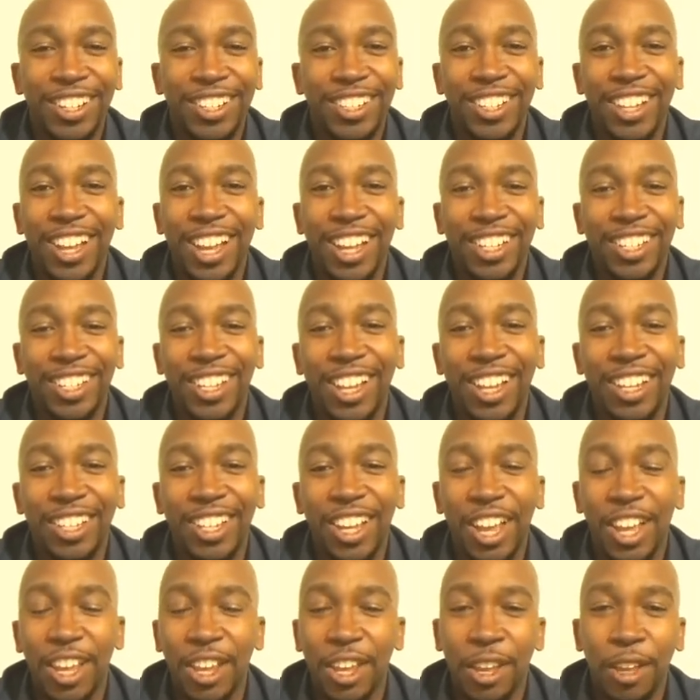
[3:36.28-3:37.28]
not take
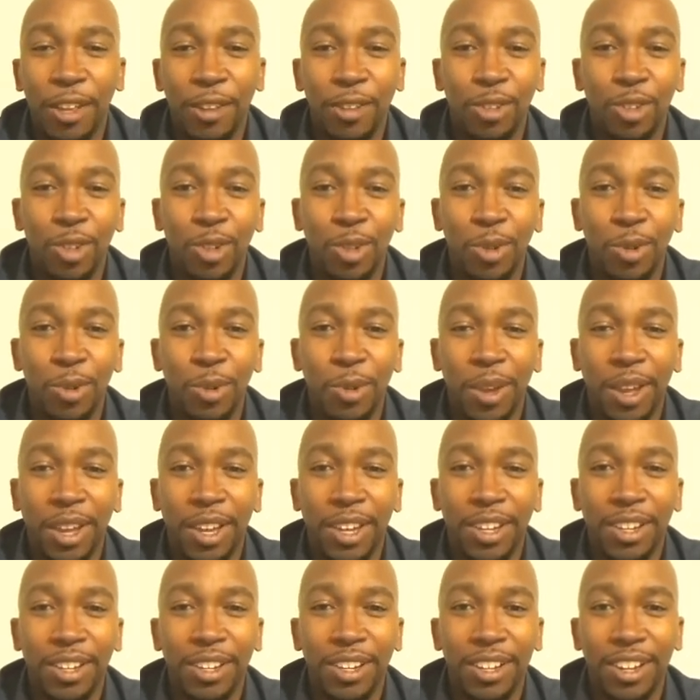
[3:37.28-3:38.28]
that into
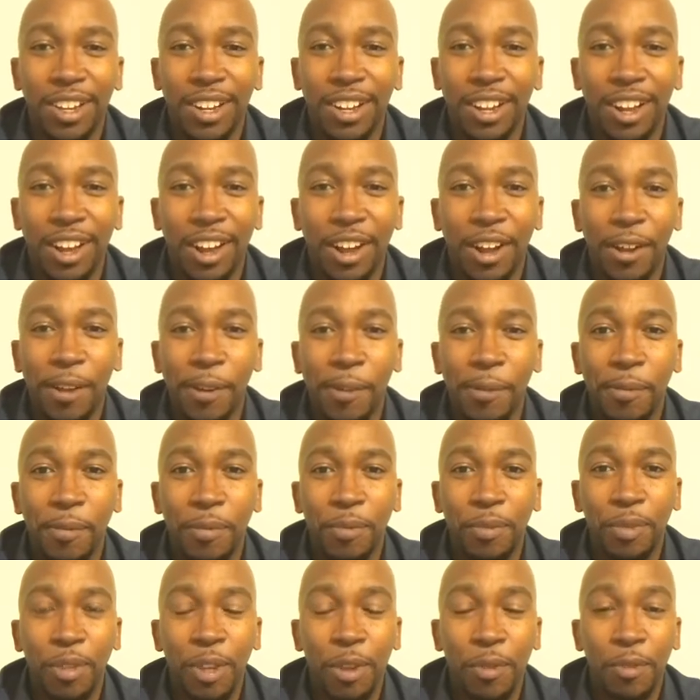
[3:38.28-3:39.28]
a
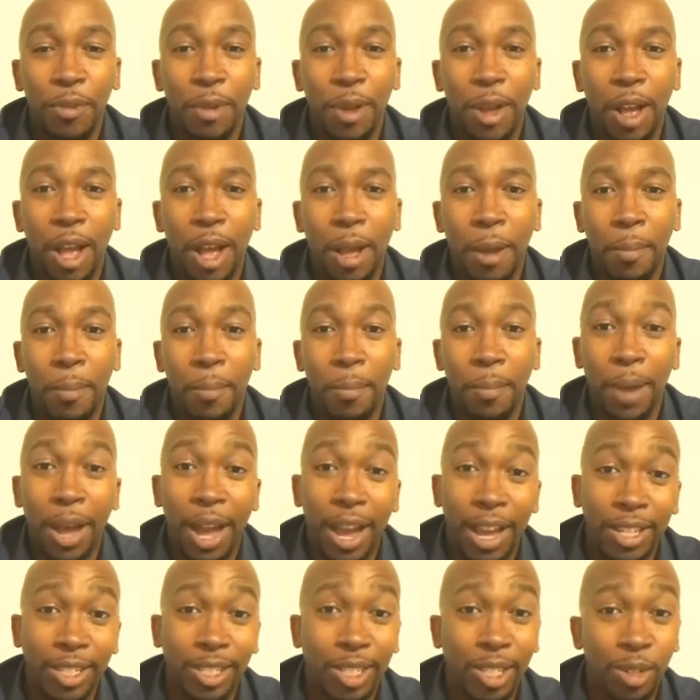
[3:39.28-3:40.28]
different
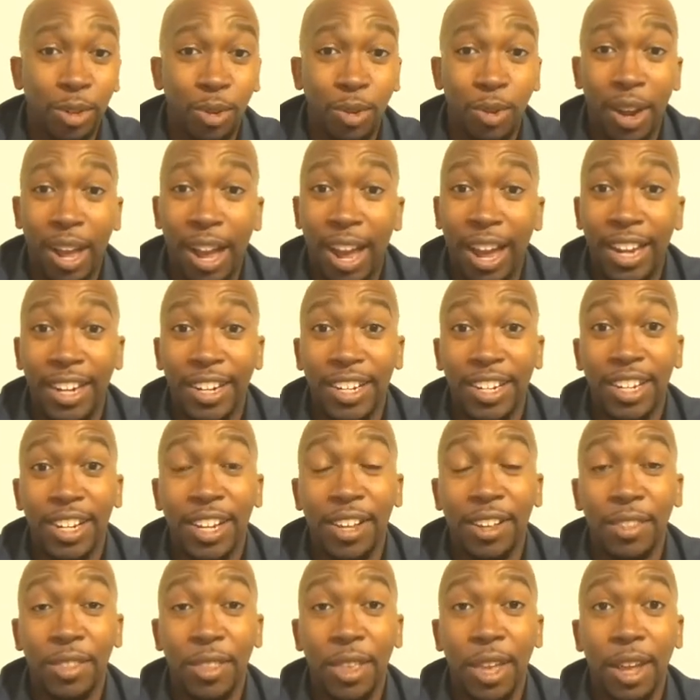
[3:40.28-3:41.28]
mindset or
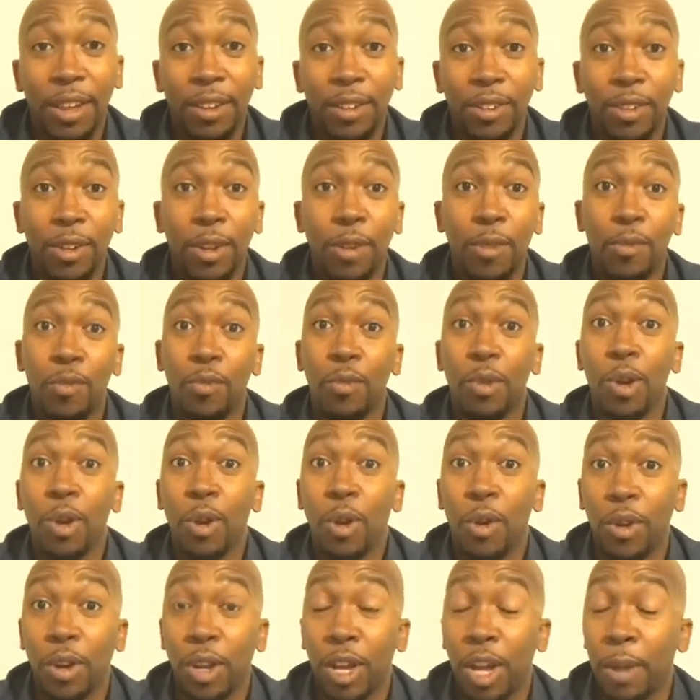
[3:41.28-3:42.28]
idea that we're
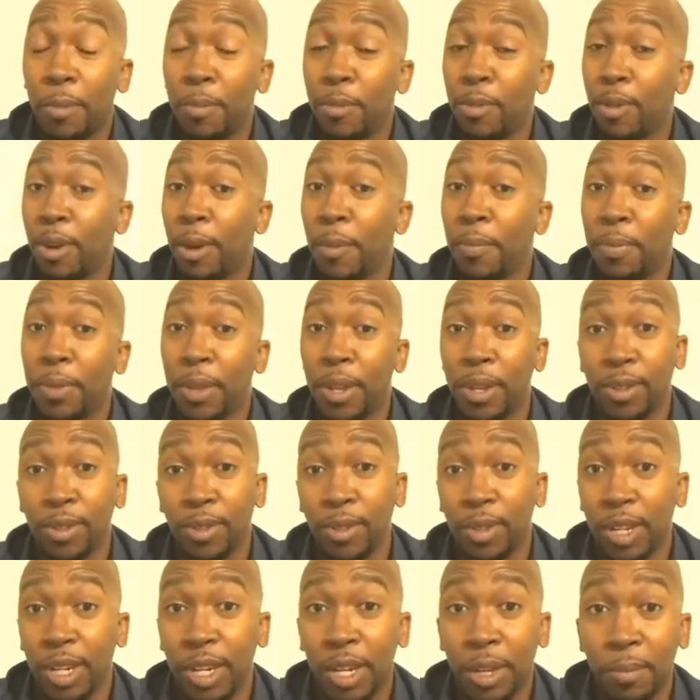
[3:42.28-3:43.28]
on the up
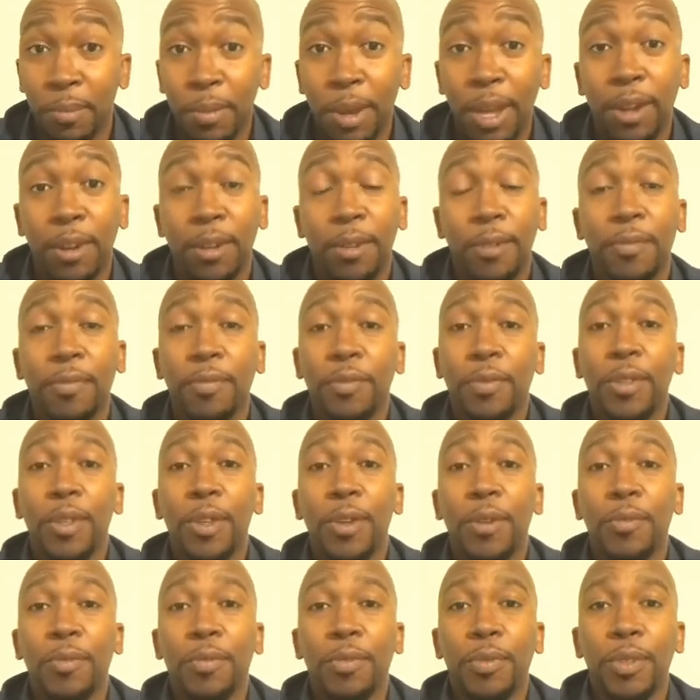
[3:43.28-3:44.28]
things are getting better.
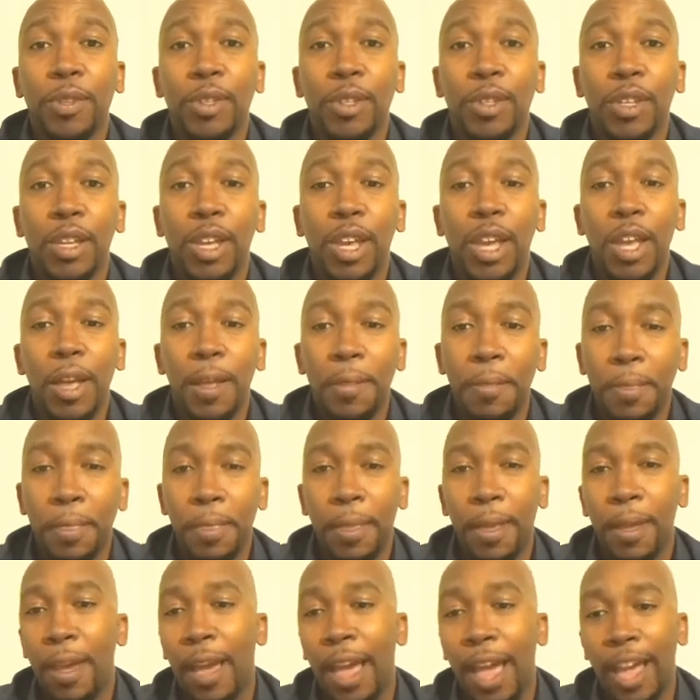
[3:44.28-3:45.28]
No,
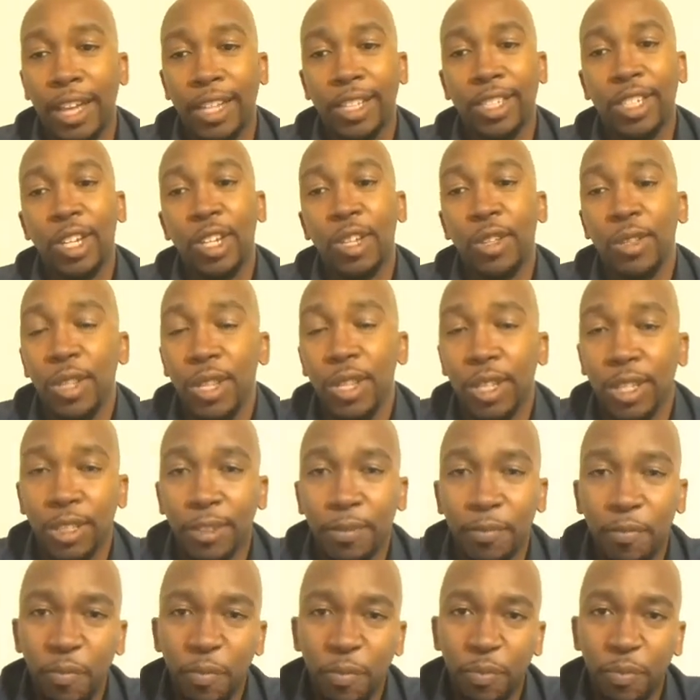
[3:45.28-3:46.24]
I can tell you this.